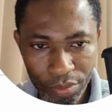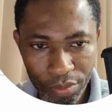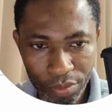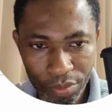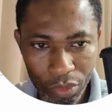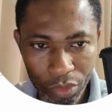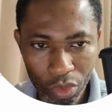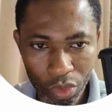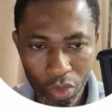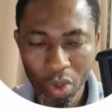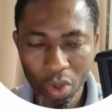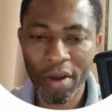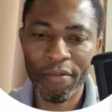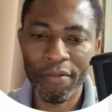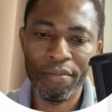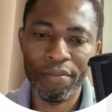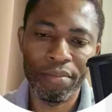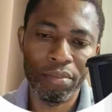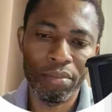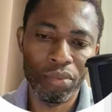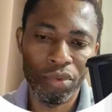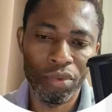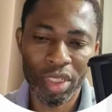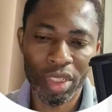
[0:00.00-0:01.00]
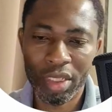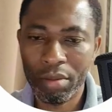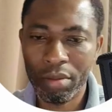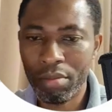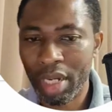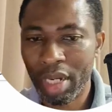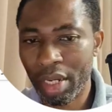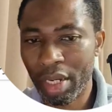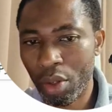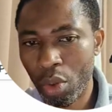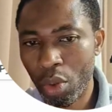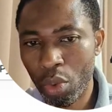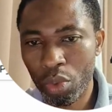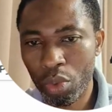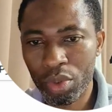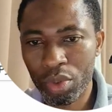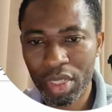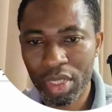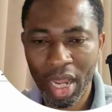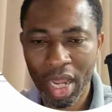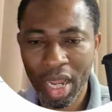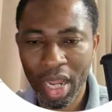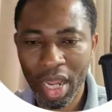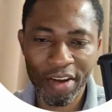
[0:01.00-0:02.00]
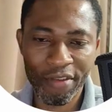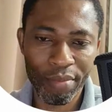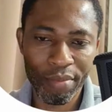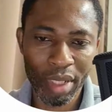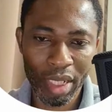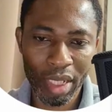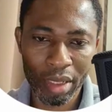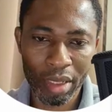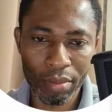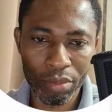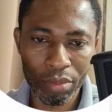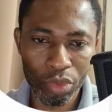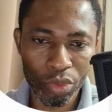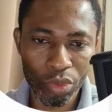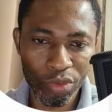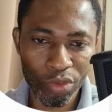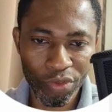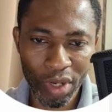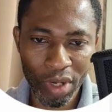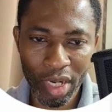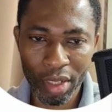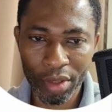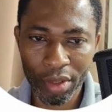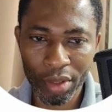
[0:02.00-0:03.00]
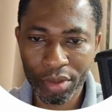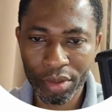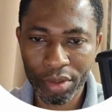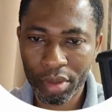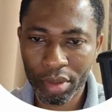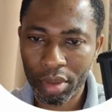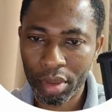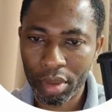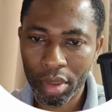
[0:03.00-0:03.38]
So I've written my codes, I have my Moodle files